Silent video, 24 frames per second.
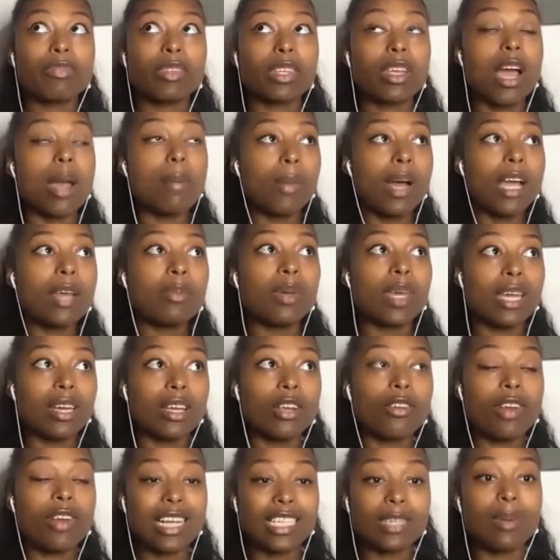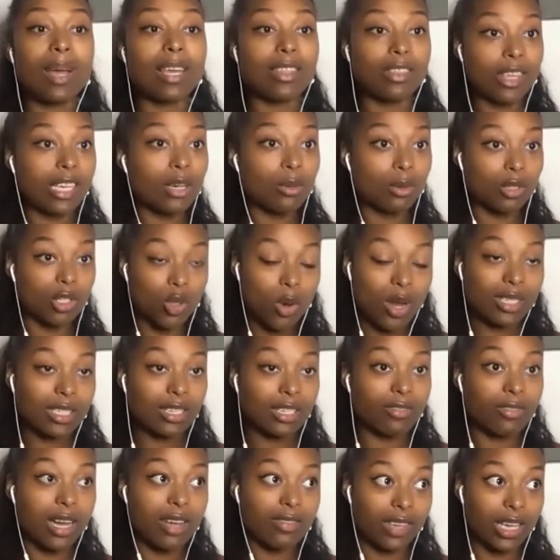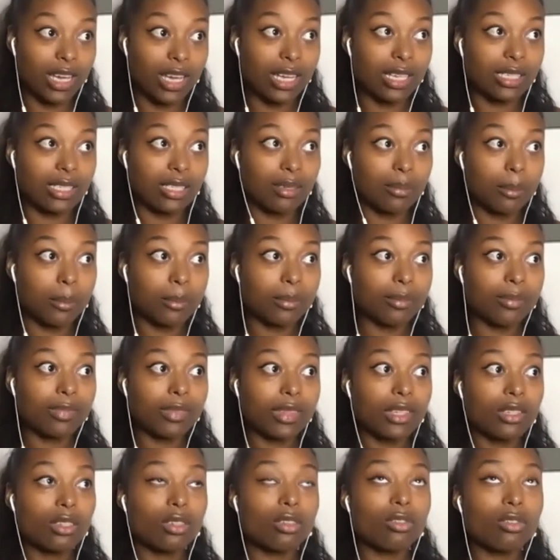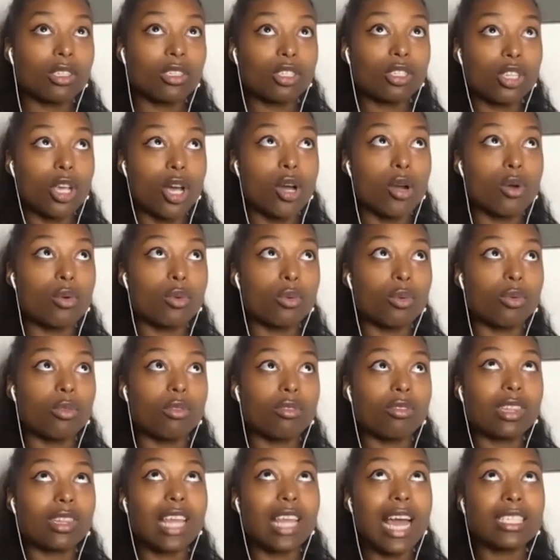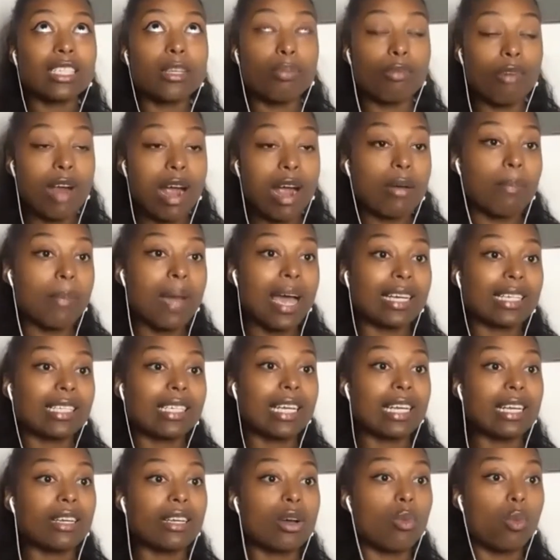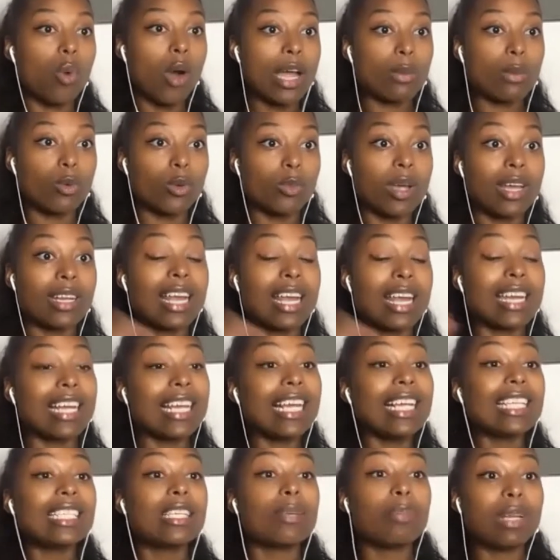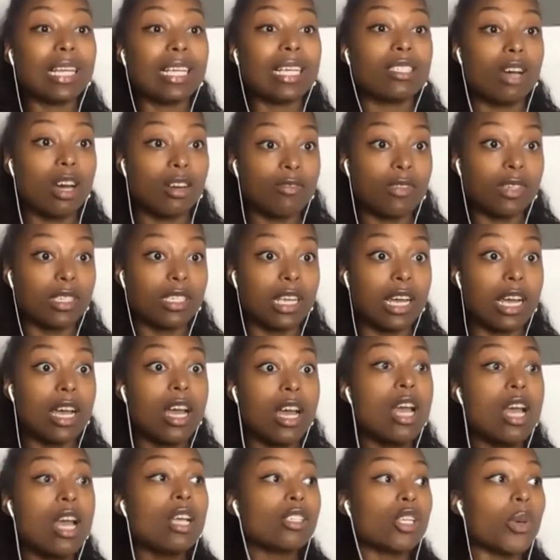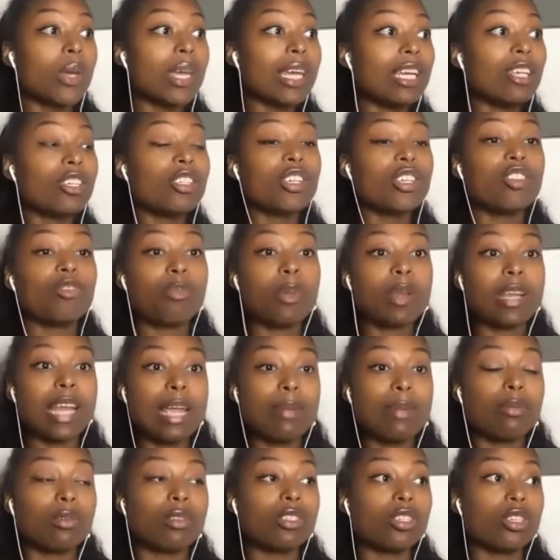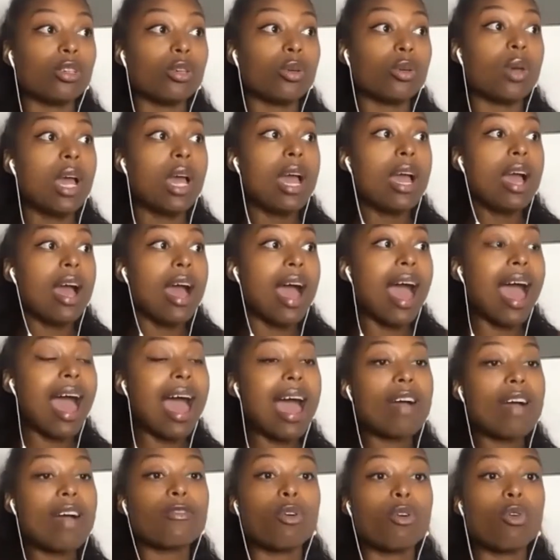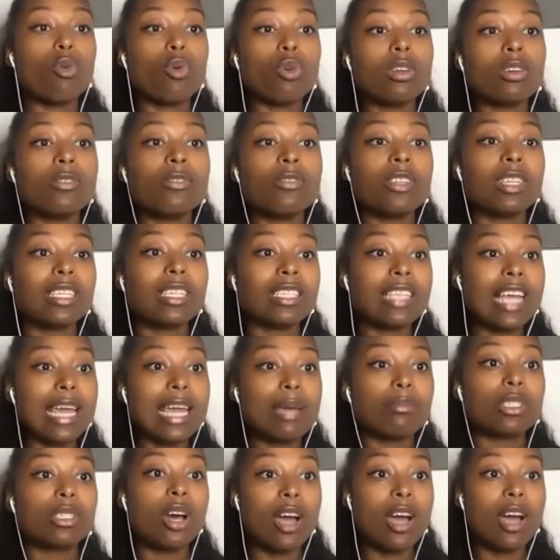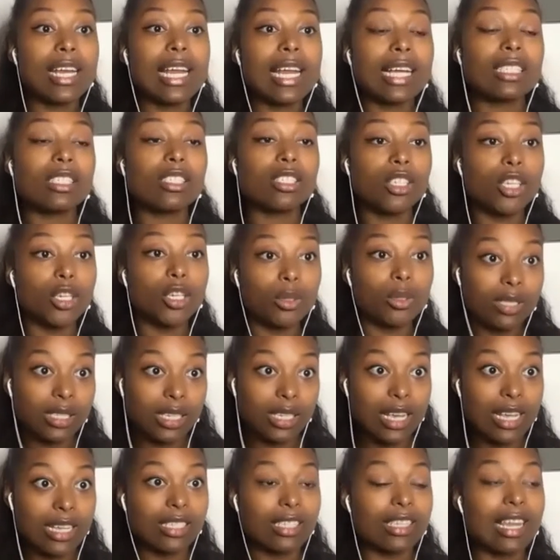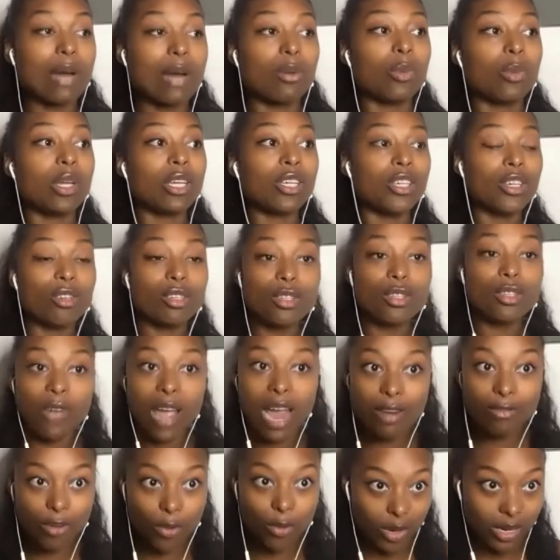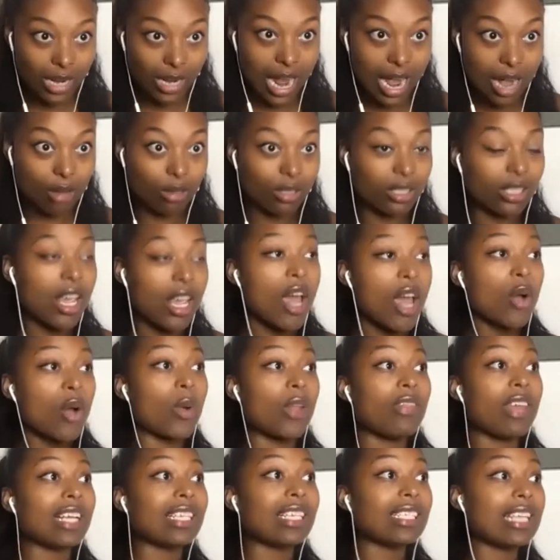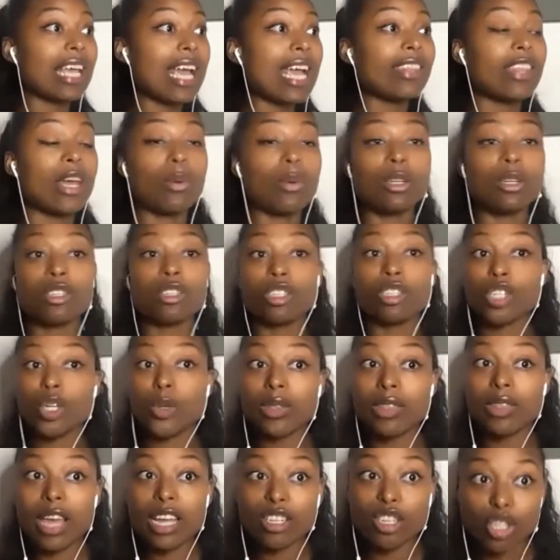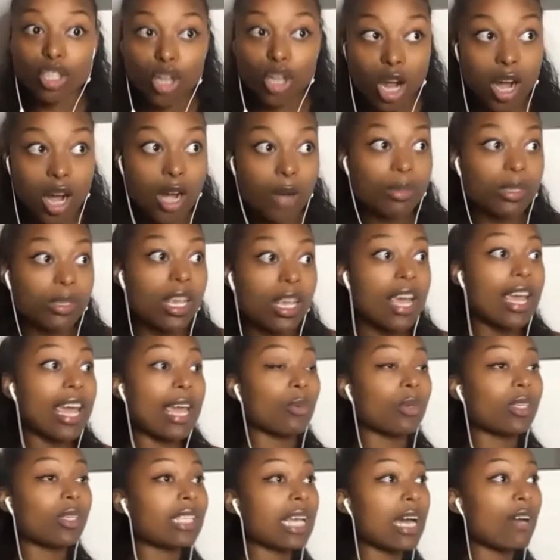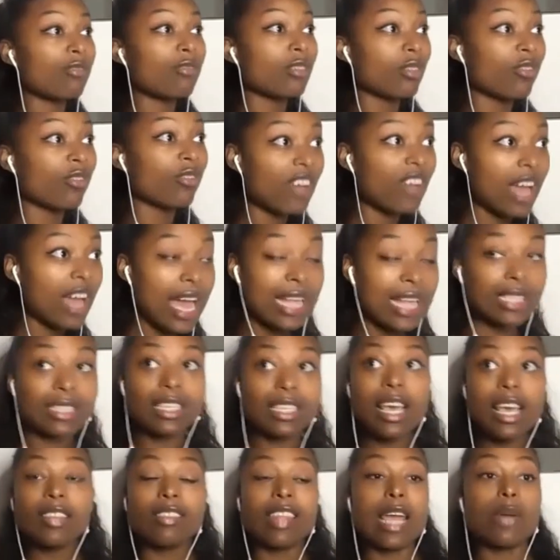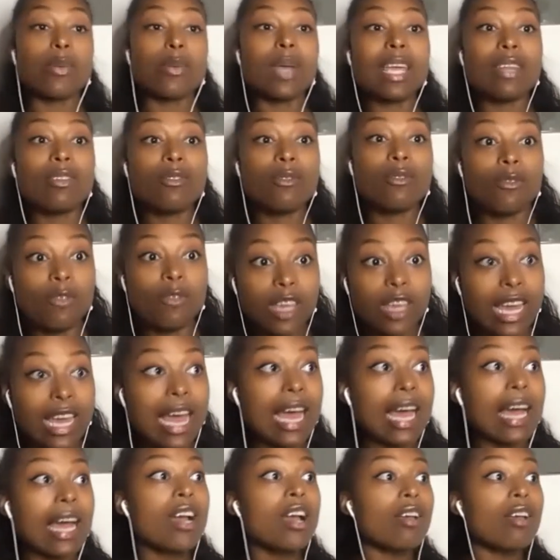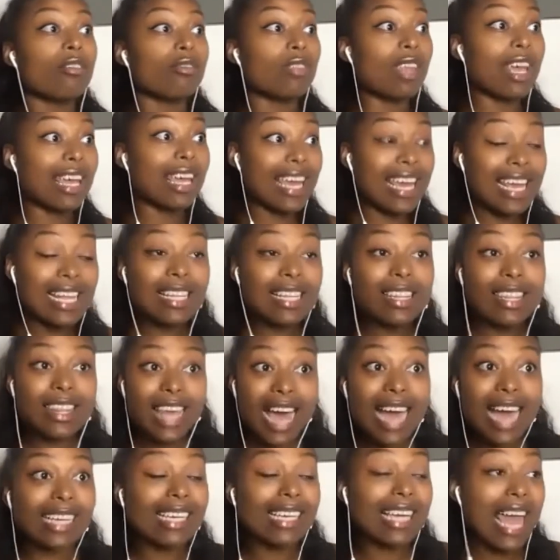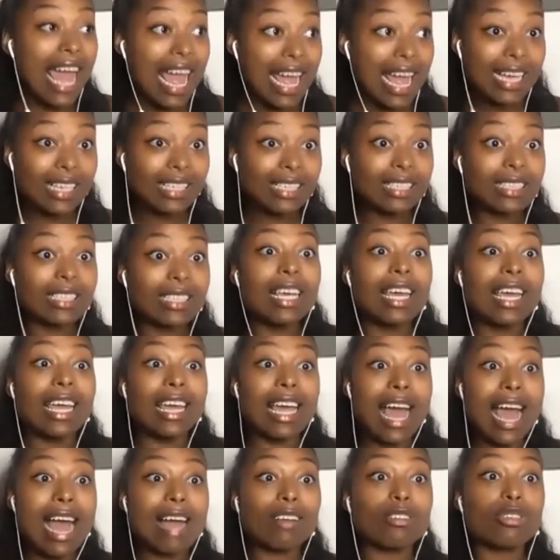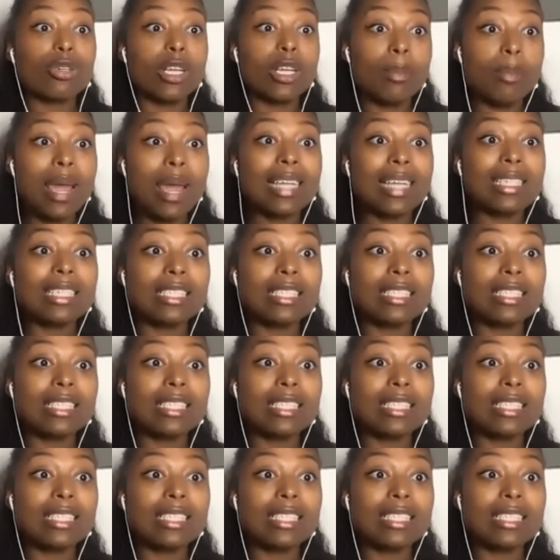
I might be incorrect, but I think it was 25 years. So that's a brown man killing a white woman, and he's a police officer. So he should have been able to have all of the same tired excuses that we use for everyone else when they say they were just doing their jobs, it was self-defense, they were in fear. In that case, it actually made